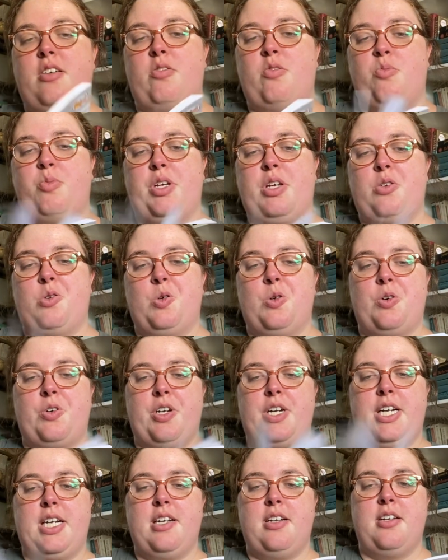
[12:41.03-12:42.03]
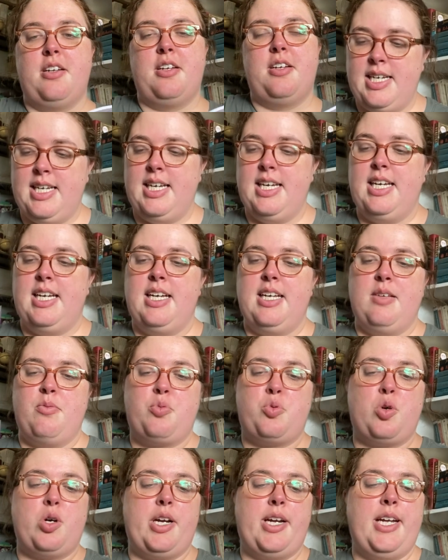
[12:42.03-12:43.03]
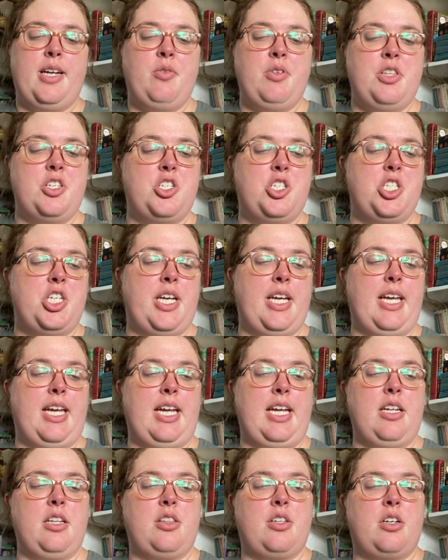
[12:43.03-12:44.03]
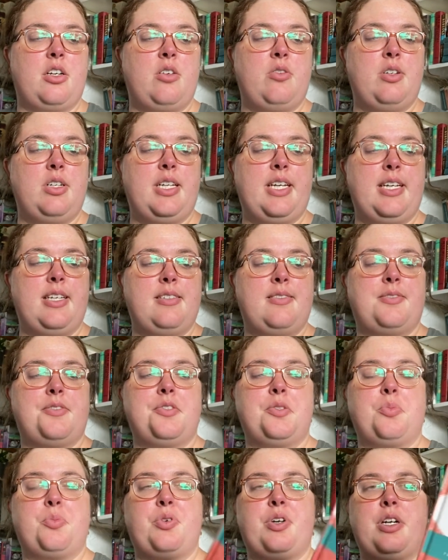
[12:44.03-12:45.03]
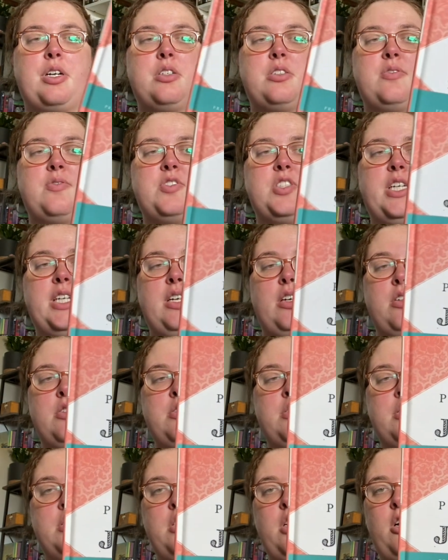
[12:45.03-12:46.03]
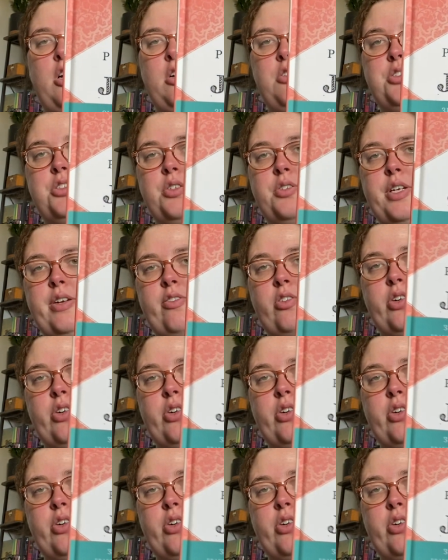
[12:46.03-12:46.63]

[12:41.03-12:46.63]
one would be cool to read. Praying with Jane, 31 Days Through the Prayers of Jane Austen. Also never